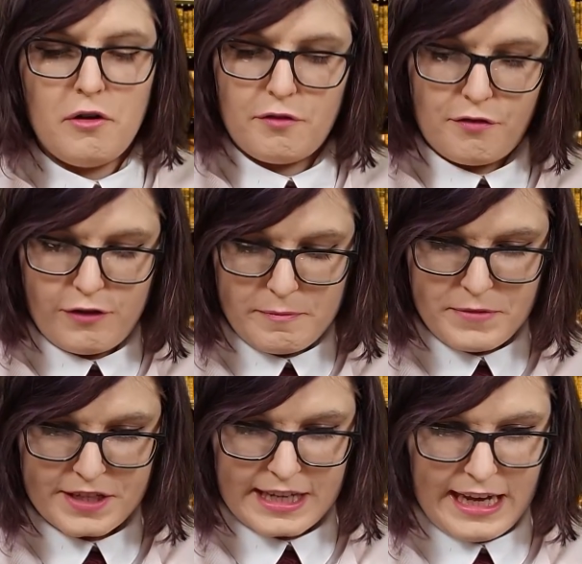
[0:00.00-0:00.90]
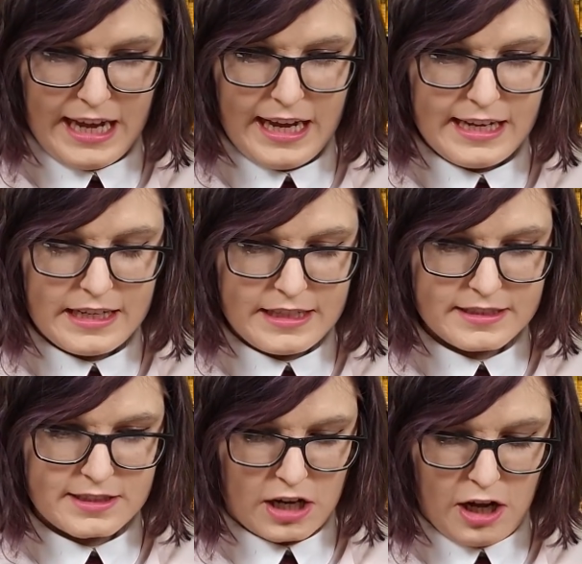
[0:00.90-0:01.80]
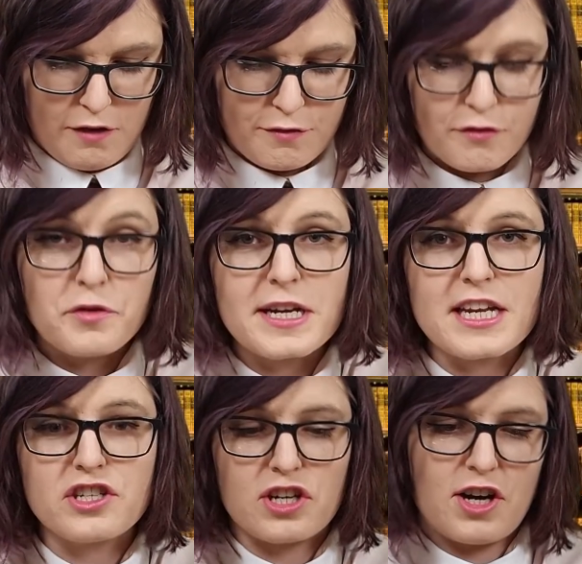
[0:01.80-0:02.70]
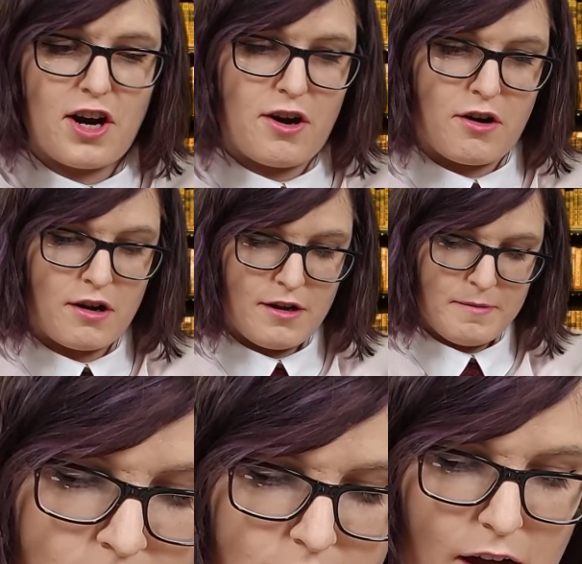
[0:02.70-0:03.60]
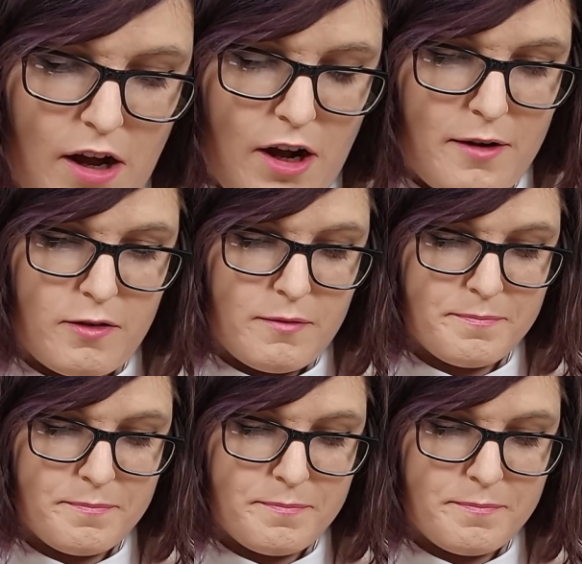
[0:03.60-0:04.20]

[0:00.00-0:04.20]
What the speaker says: from the cast of Frasier. Oh,